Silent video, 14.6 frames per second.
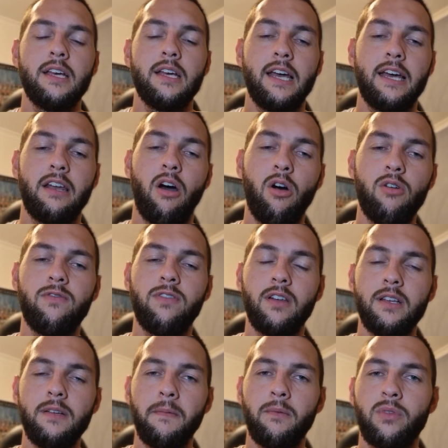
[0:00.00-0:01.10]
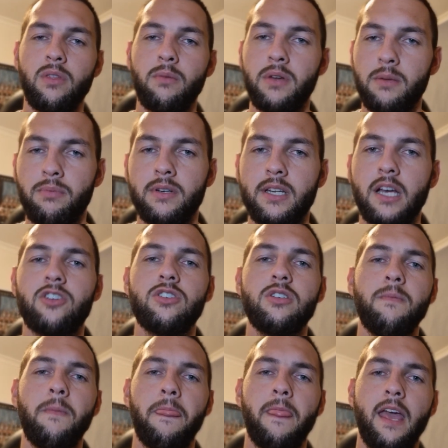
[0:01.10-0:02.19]
And hopefully, with a bit of
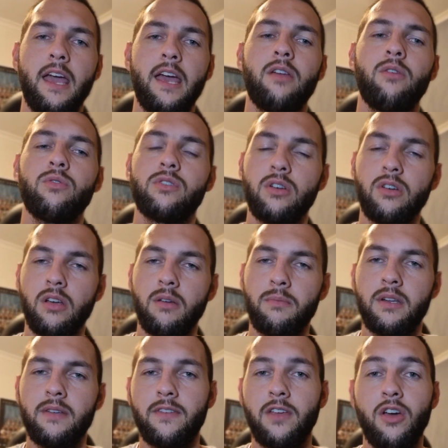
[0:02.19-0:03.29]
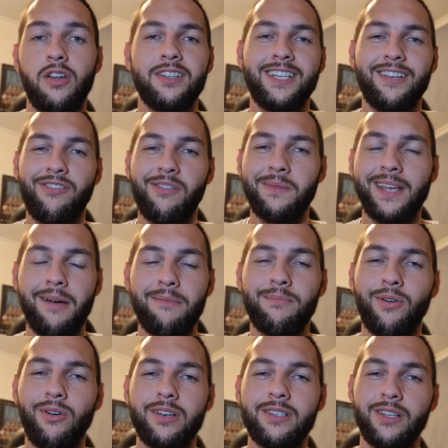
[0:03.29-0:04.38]
protection and also a bit of courtesy from the
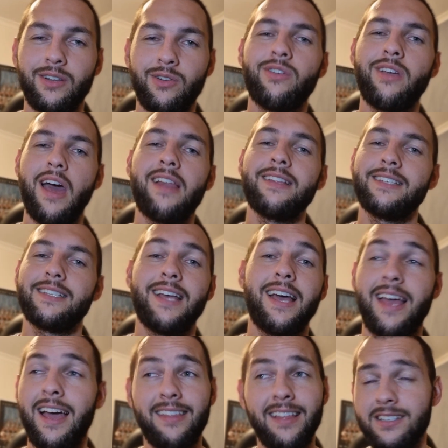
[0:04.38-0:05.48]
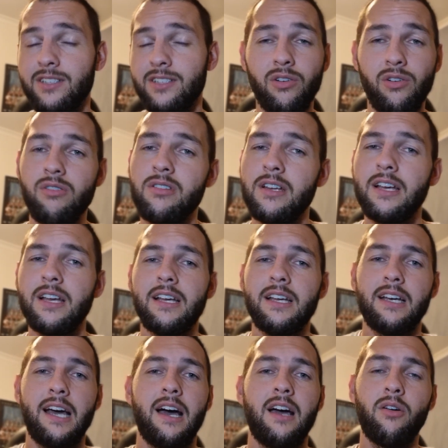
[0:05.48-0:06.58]
umpires to look at it and say, hey, that's not on.
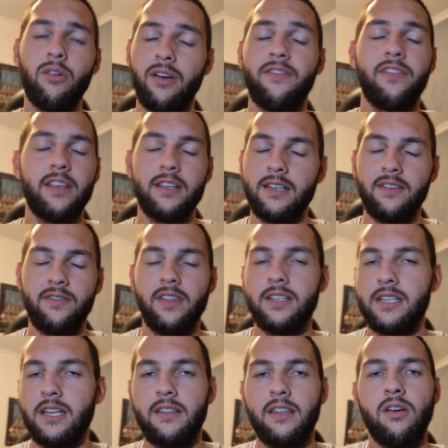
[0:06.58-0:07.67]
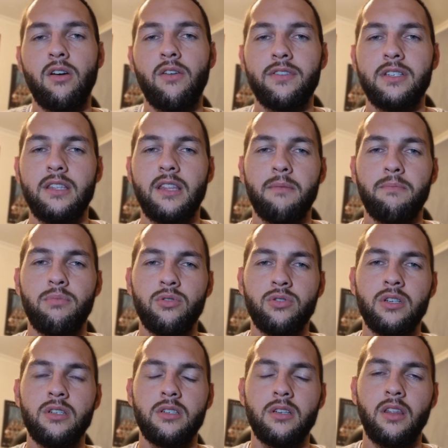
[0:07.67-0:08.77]
Or if there's anything, obviously, that
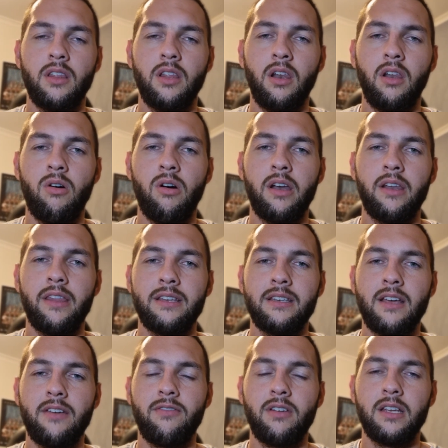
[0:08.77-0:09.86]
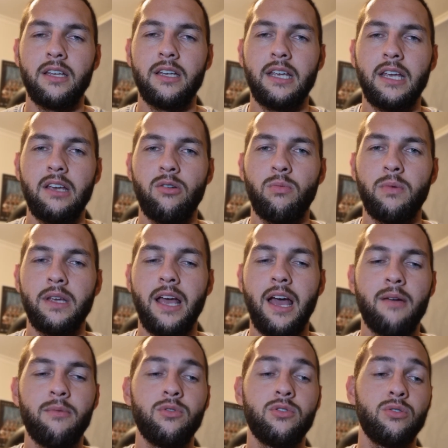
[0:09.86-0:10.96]
pushes the line, then definitely he'll be
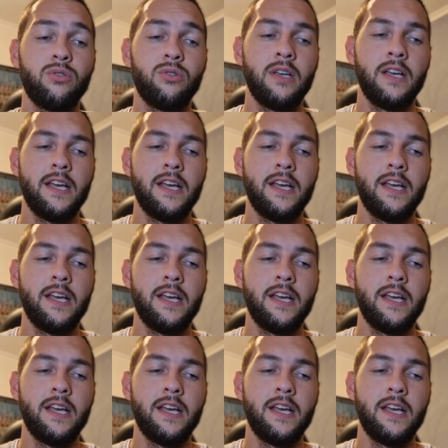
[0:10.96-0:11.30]
able to